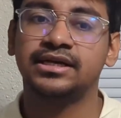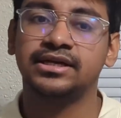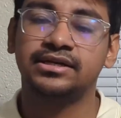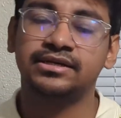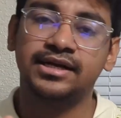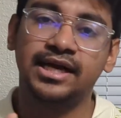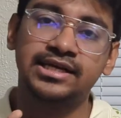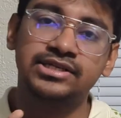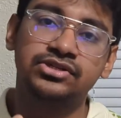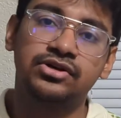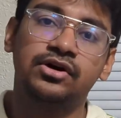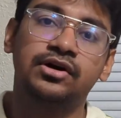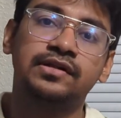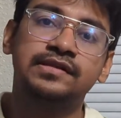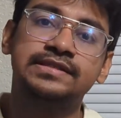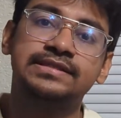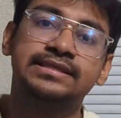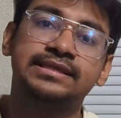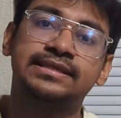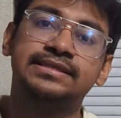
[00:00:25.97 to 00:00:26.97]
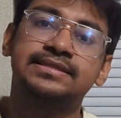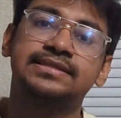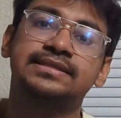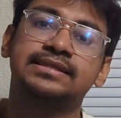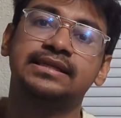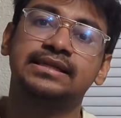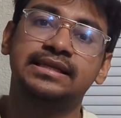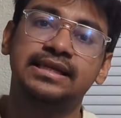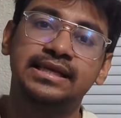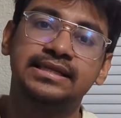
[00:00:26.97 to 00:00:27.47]
write all
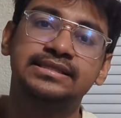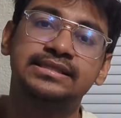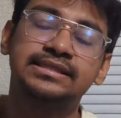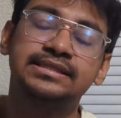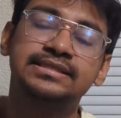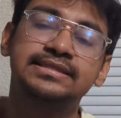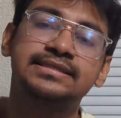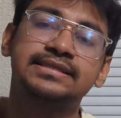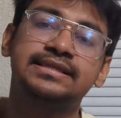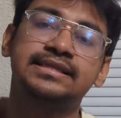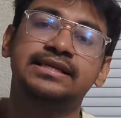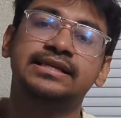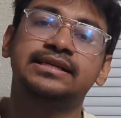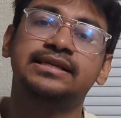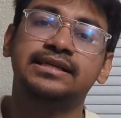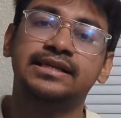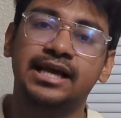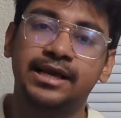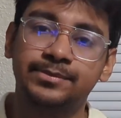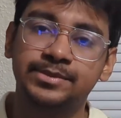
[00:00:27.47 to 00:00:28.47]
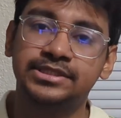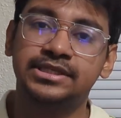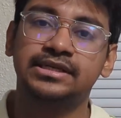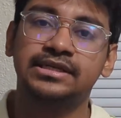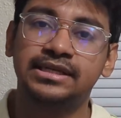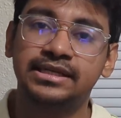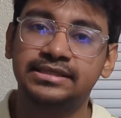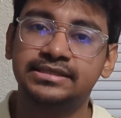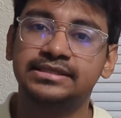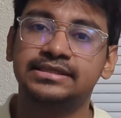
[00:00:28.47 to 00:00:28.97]
6 letters in capital
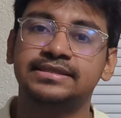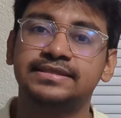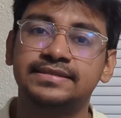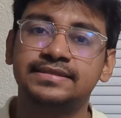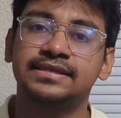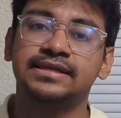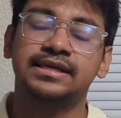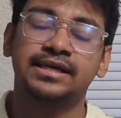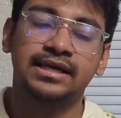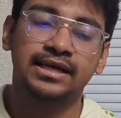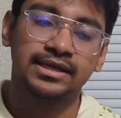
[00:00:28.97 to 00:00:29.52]
letters.